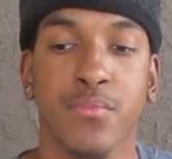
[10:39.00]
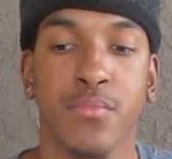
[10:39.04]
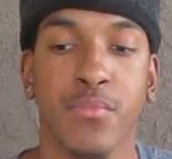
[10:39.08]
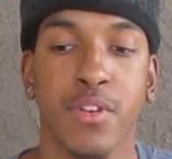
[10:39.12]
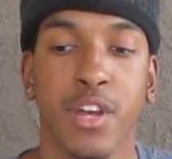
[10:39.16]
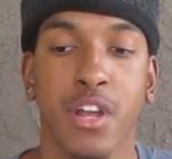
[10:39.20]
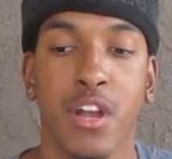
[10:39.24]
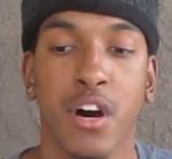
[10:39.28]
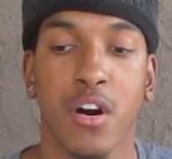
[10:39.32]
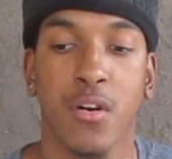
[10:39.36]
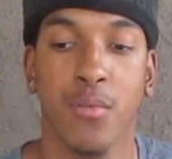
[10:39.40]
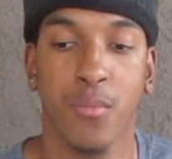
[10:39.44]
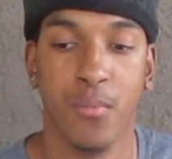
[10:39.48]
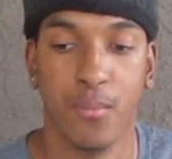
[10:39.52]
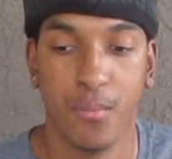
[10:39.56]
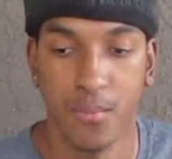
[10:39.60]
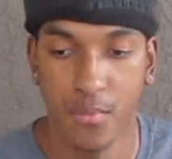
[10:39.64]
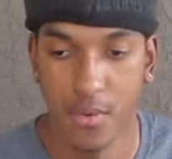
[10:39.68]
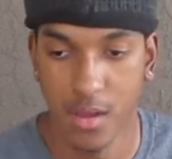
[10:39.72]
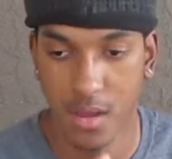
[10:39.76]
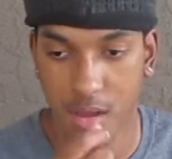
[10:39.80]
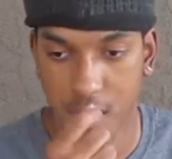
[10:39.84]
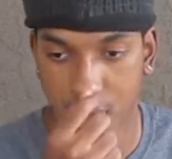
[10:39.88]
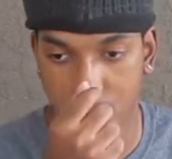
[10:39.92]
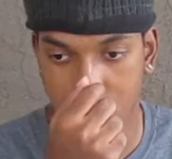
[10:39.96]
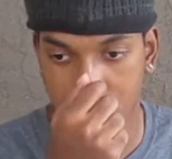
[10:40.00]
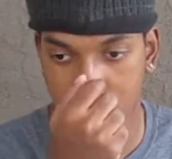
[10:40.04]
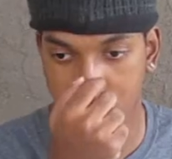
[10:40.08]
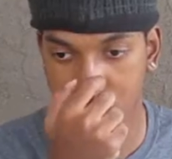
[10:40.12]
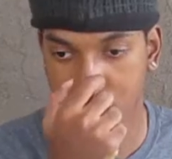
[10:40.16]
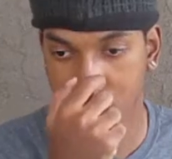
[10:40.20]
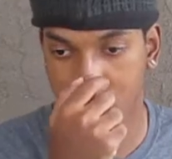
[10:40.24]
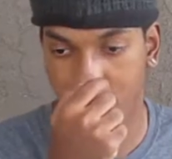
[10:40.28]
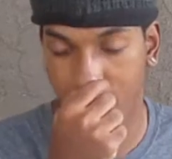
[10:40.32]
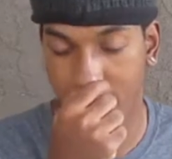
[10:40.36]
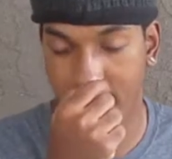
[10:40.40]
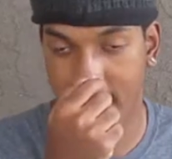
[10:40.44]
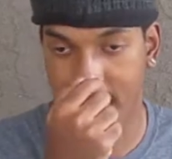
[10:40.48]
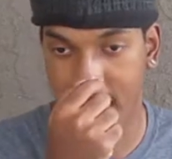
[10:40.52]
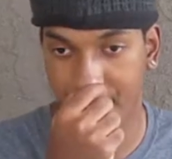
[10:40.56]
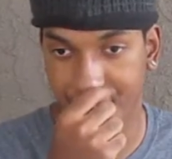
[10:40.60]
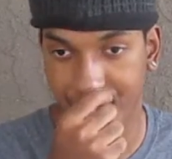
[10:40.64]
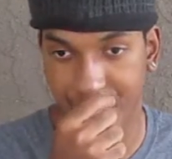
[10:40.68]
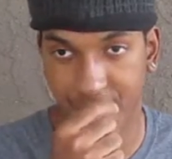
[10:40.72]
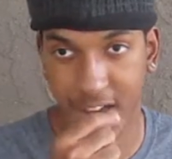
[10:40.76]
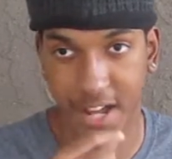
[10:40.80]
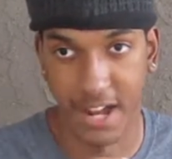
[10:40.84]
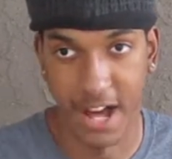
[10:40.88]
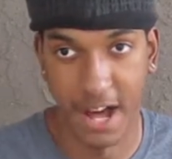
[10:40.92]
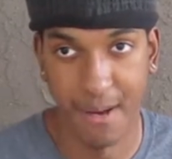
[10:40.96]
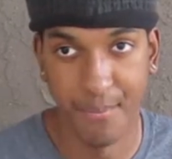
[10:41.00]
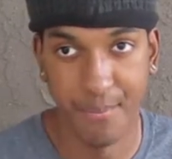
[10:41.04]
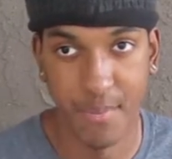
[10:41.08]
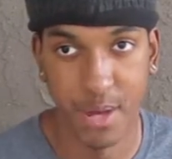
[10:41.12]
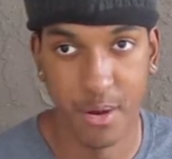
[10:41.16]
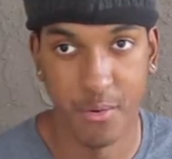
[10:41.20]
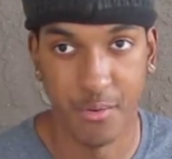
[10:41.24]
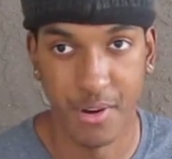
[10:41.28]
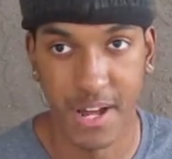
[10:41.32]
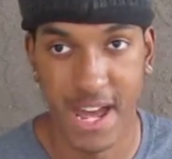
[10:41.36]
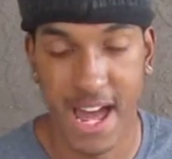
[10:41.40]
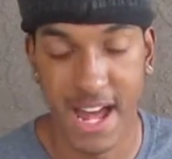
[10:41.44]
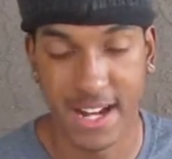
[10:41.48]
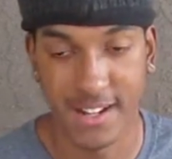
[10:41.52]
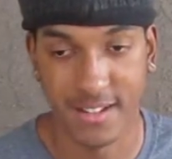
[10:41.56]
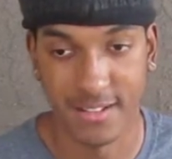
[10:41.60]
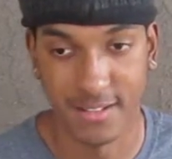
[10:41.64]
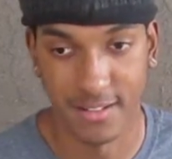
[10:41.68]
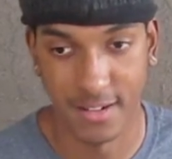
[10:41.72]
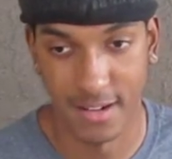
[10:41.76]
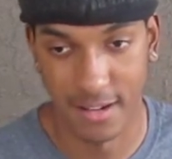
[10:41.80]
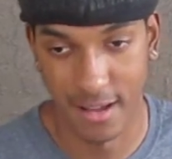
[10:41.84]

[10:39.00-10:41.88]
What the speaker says: You know, like I said, I've been reacting.